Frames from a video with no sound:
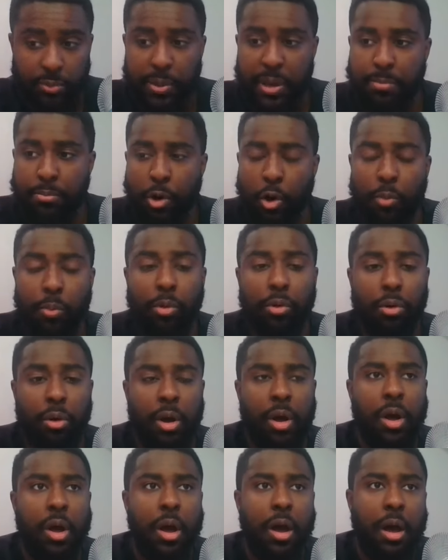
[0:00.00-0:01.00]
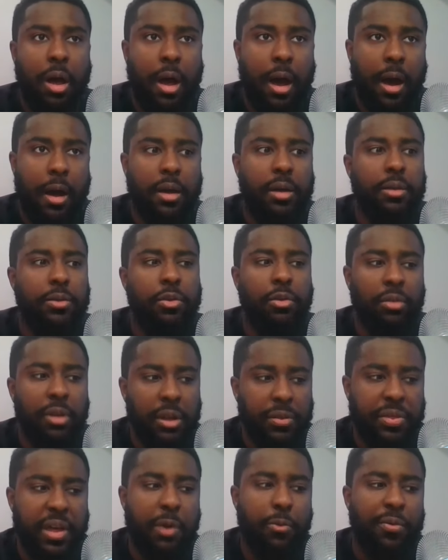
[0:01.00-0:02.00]
is a bit mobile. The
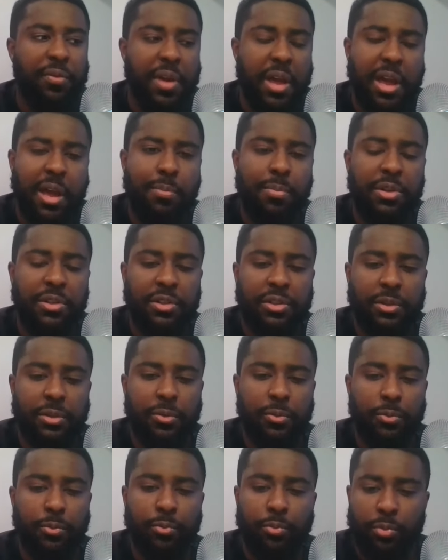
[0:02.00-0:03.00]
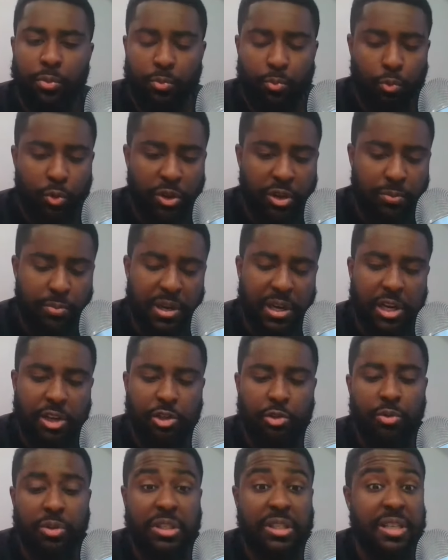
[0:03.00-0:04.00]
only thing with him is one of the big
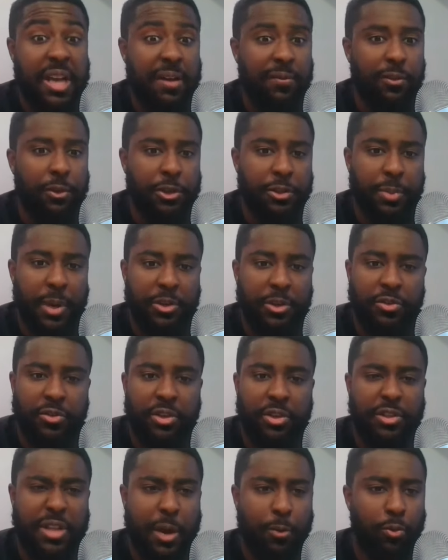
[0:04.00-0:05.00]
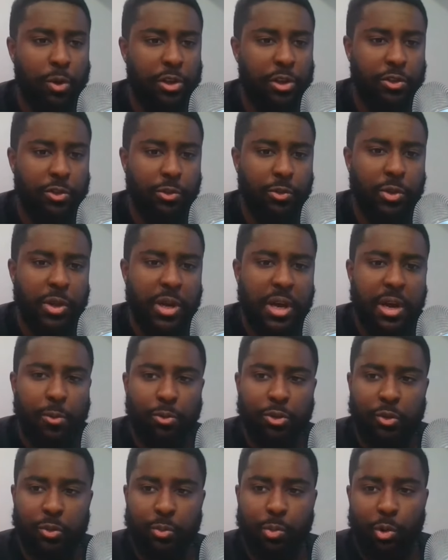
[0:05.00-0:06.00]
issues in Denver, especially, is that Rusell
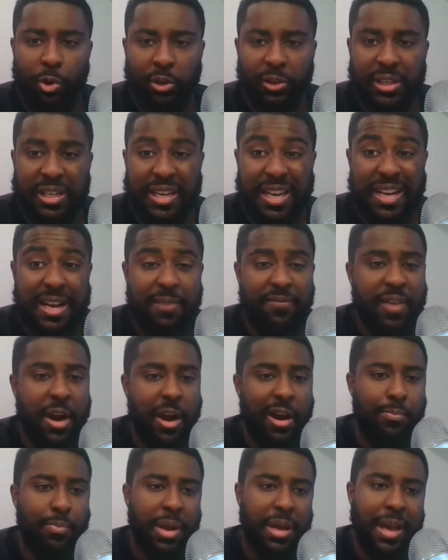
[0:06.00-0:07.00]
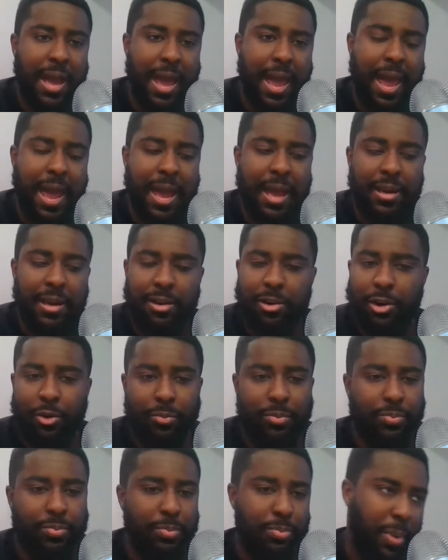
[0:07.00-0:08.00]
was reportedly getting a very big head. You
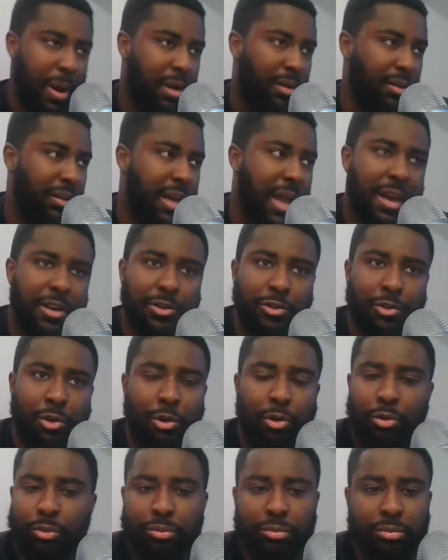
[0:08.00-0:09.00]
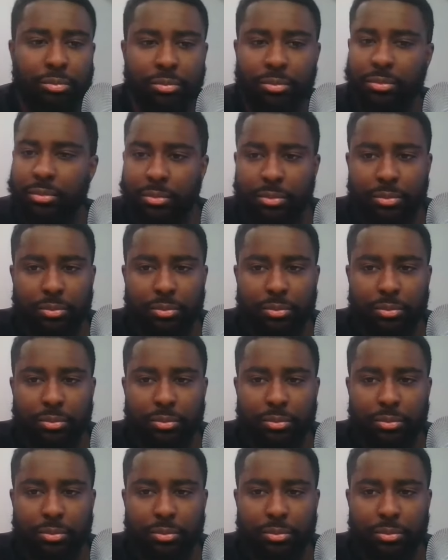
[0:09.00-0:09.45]
know, apparently he had his own